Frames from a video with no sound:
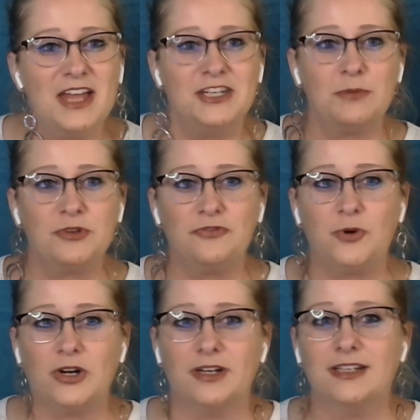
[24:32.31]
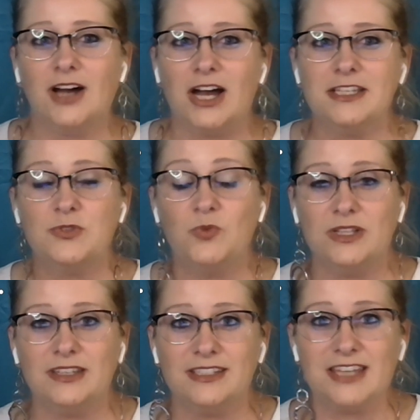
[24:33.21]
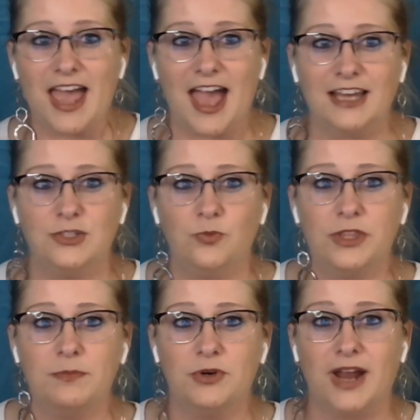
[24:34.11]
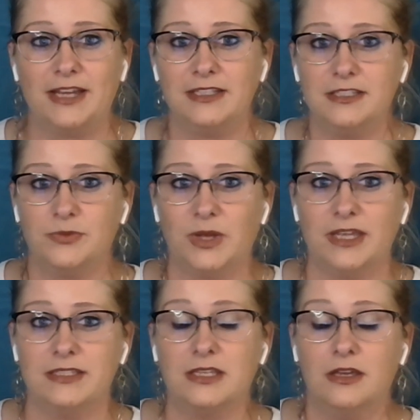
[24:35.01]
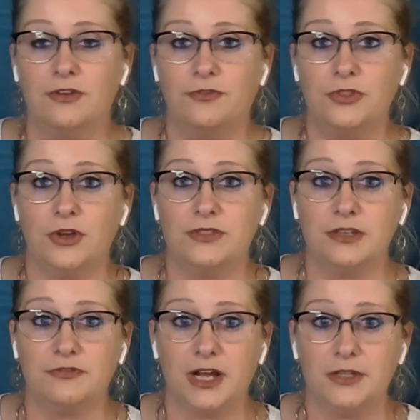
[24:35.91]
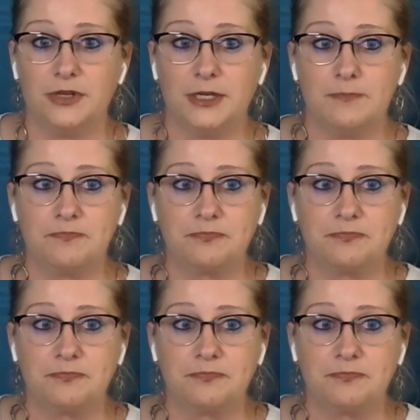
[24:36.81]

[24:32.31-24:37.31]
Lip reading: Number 4, God is willing to act with miraculous ways for those that follow him.